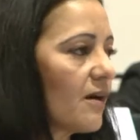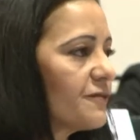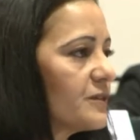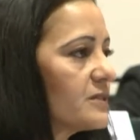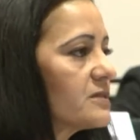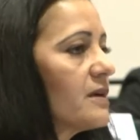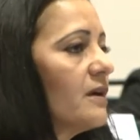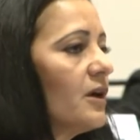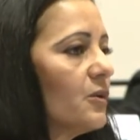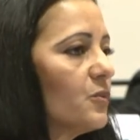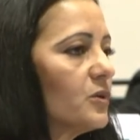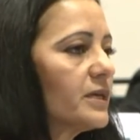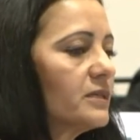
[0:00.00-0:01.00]
Office
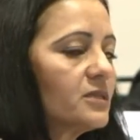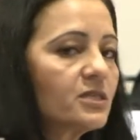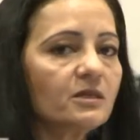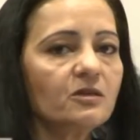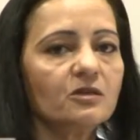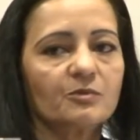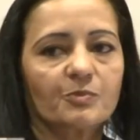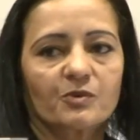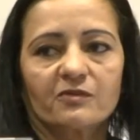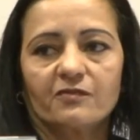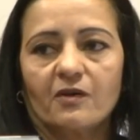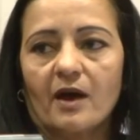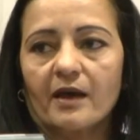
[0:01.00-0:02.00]
will continue to
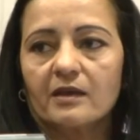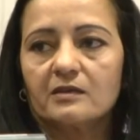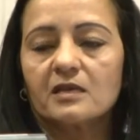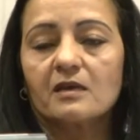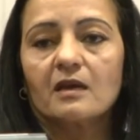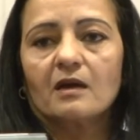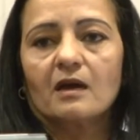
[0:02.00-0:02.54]
provide